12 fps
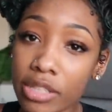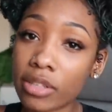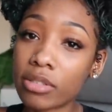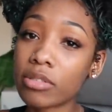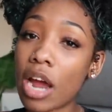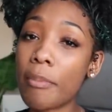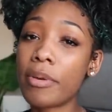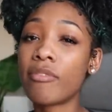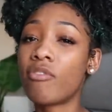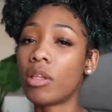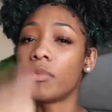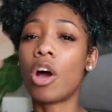hit that subscribe
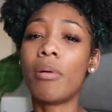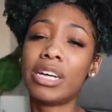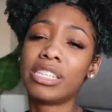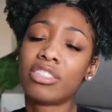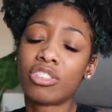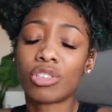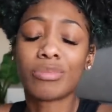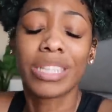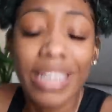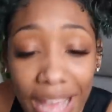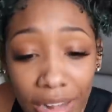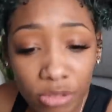button. Follow me on my other social
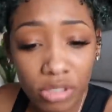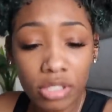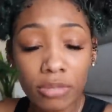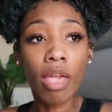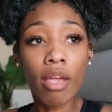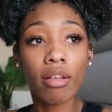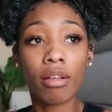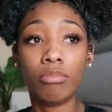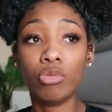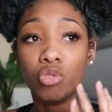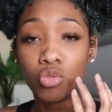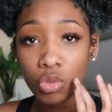media accounts.
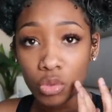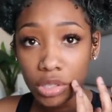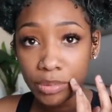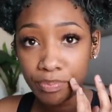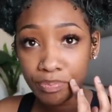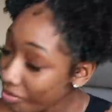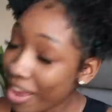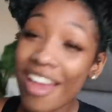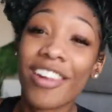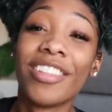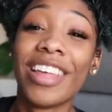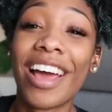I'm drooling.
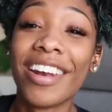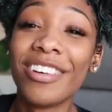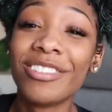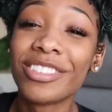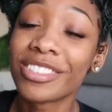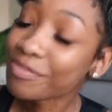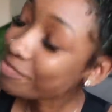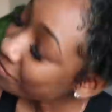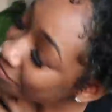And on that note,